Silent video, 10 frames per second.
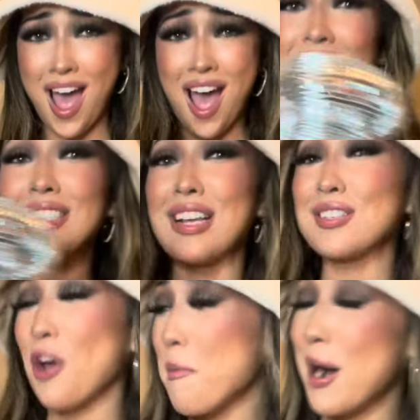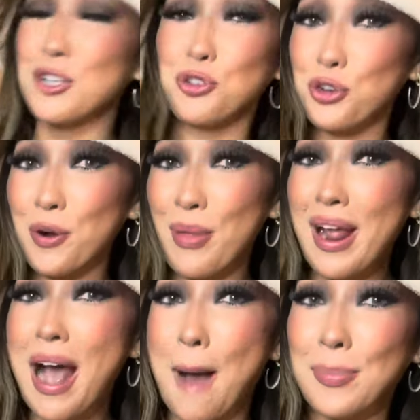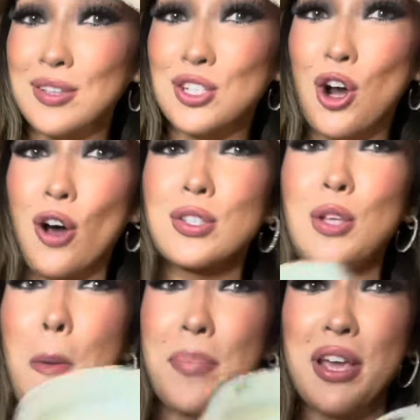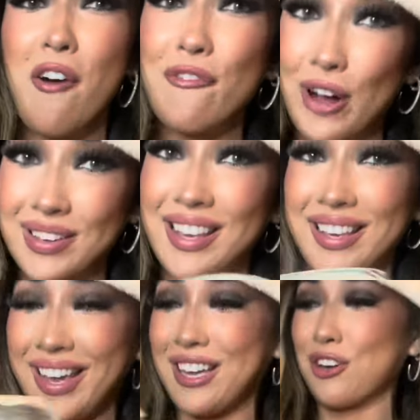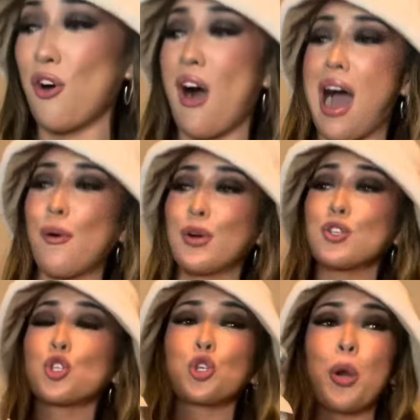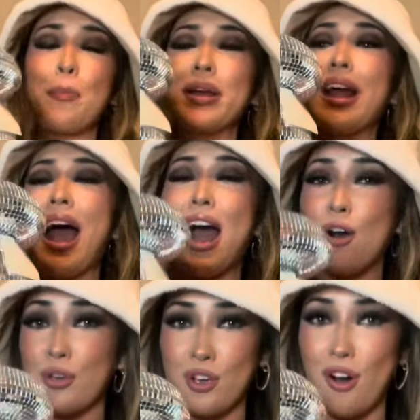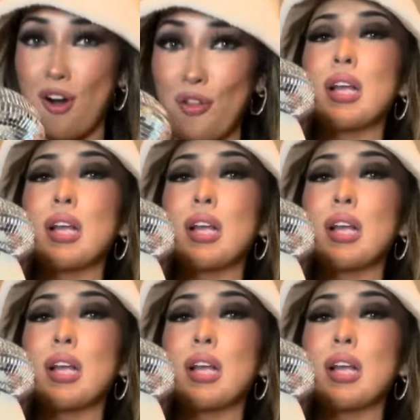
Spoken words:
The disco mushroom that happens to also be a fucking candle. I was tripping out, y'all.